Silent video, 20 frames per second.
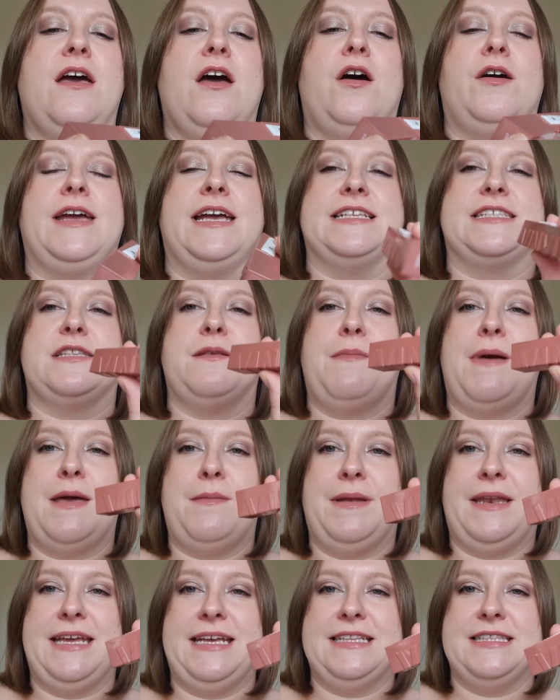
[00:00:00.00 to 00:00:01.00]
Oh yeah, it's the
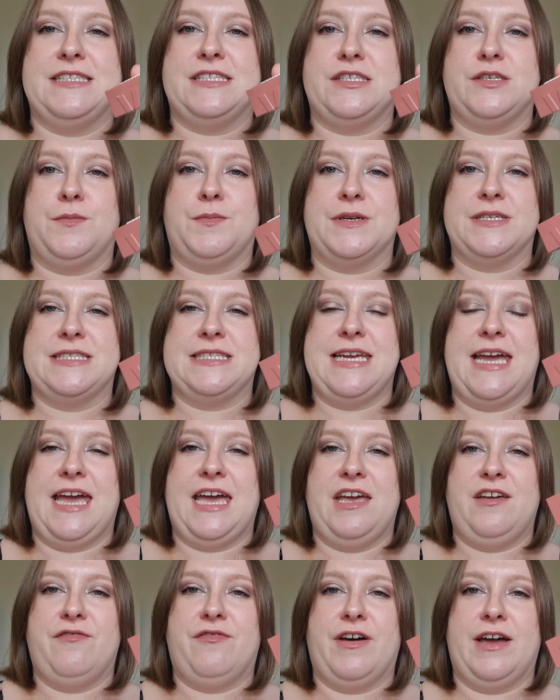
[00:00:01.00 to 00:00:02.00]
Maybelline
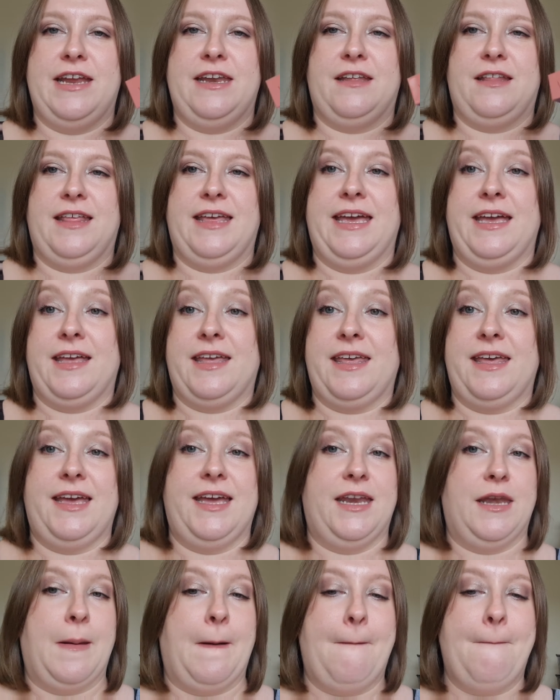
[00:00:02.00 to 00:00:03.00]
Superstay Vinyl Ink
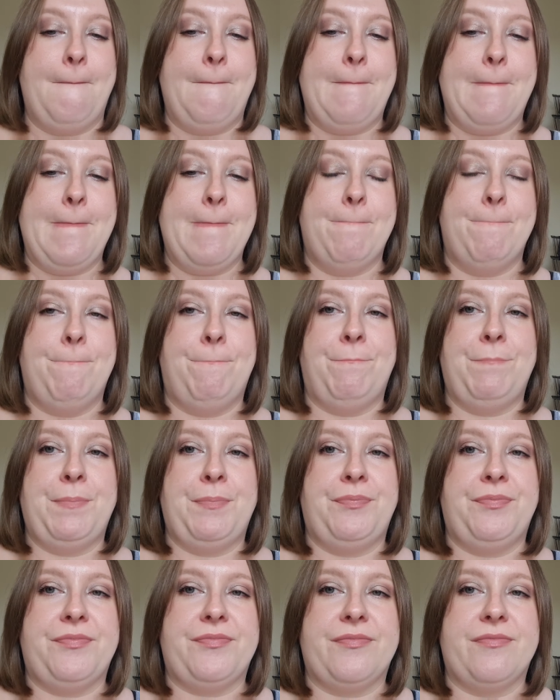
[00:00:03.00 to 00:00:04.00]
in
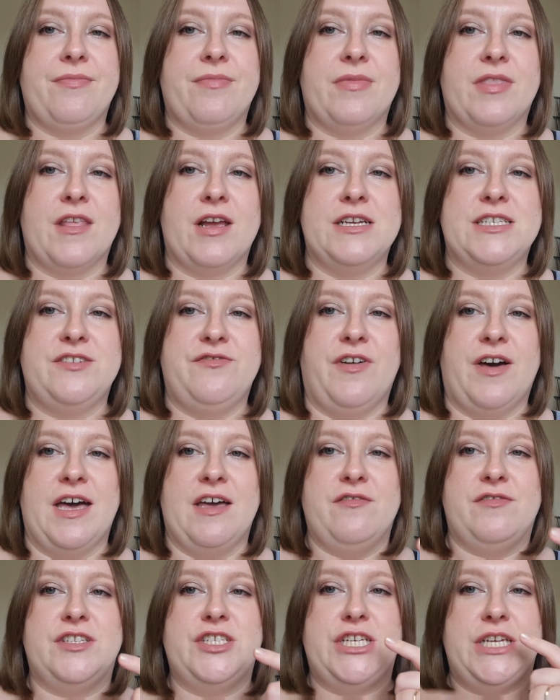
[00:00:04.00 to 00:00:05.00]

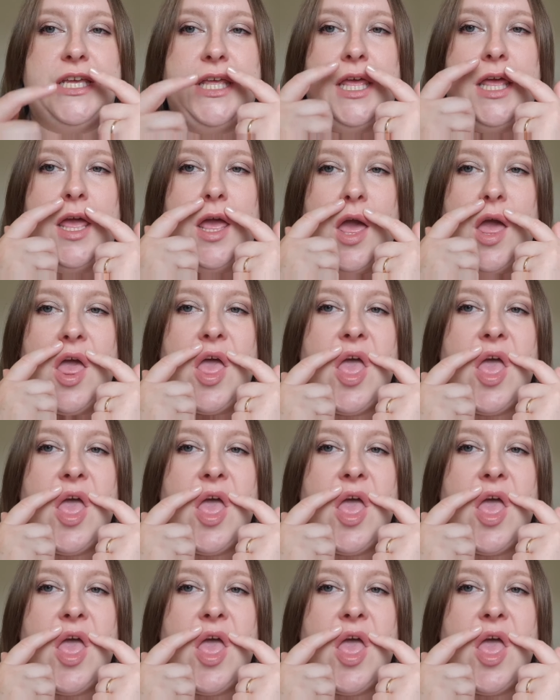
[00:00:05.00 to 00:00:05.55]
35 Cheeky.